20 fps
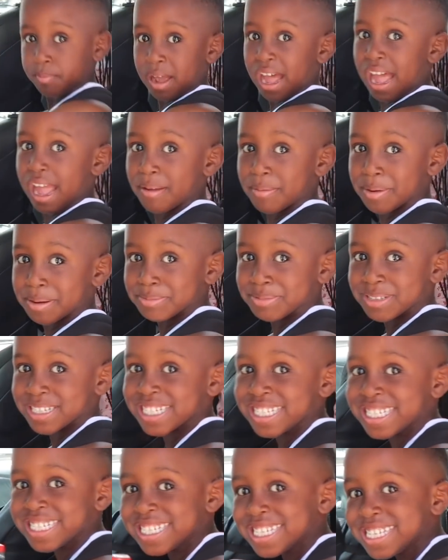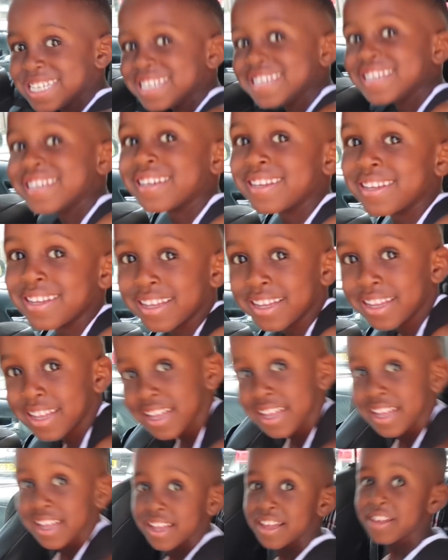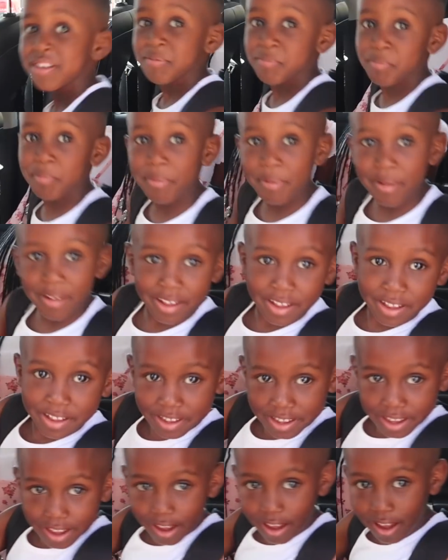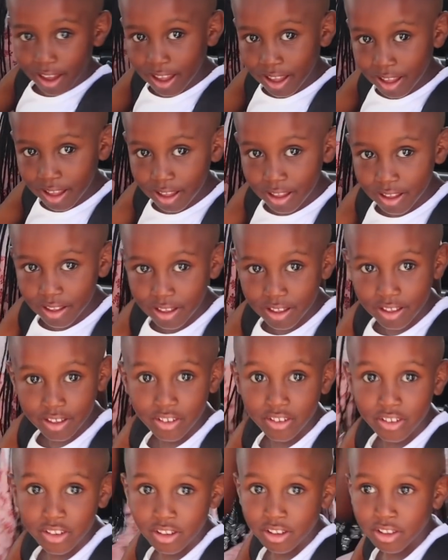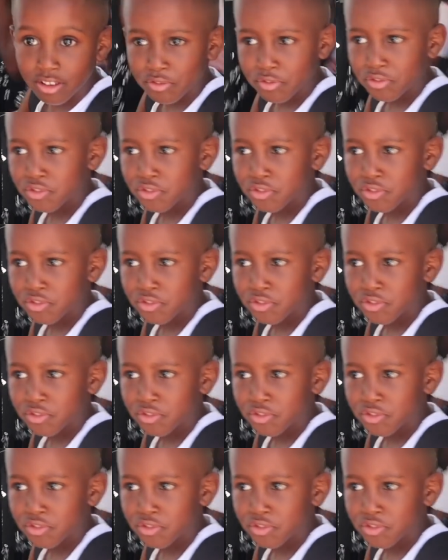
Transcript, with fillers: Bye, Mommy. Bye. Are you leaving me? Yeah. You're leaving